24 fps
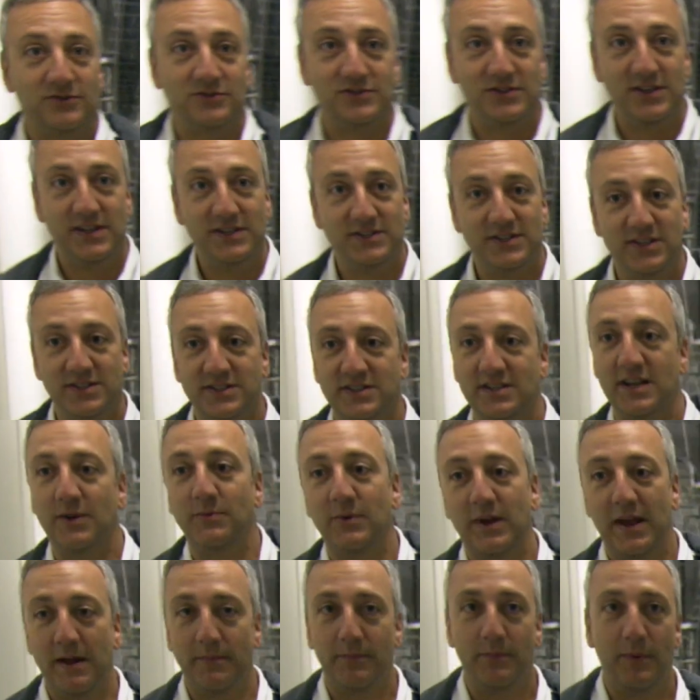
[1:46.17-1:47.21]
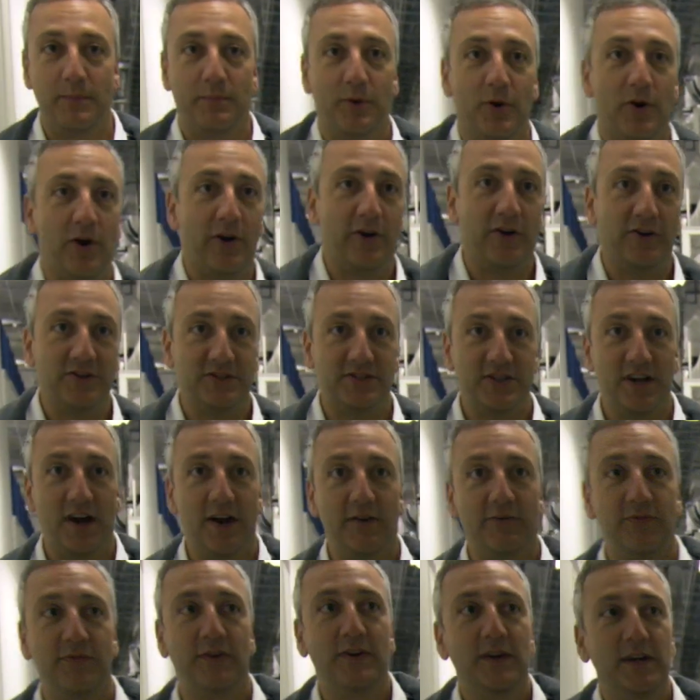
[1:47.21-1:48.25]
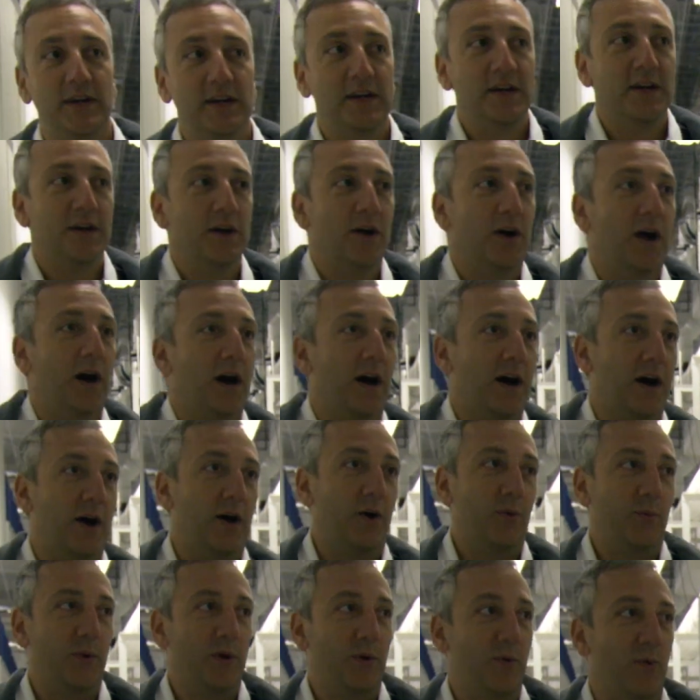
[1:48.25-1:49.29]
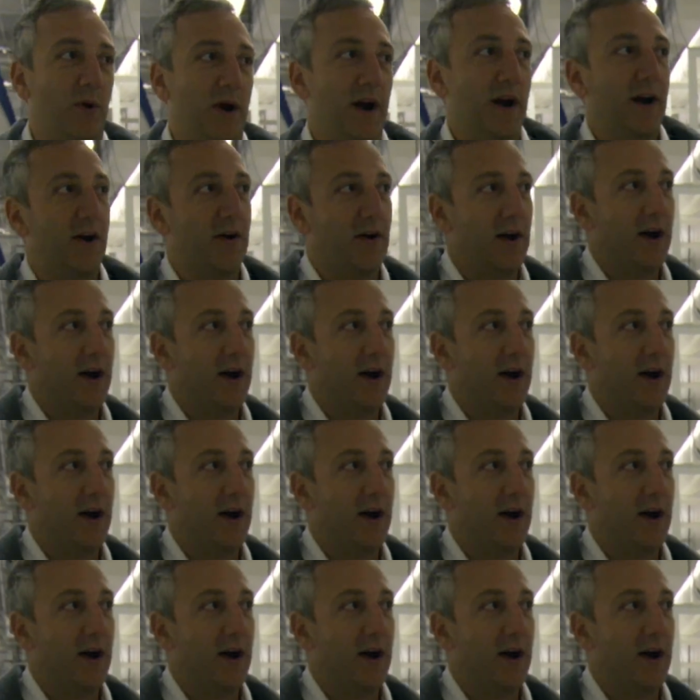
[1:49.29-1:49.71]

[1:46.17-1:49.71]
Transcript: sees us, and then we put on our stuff. We wear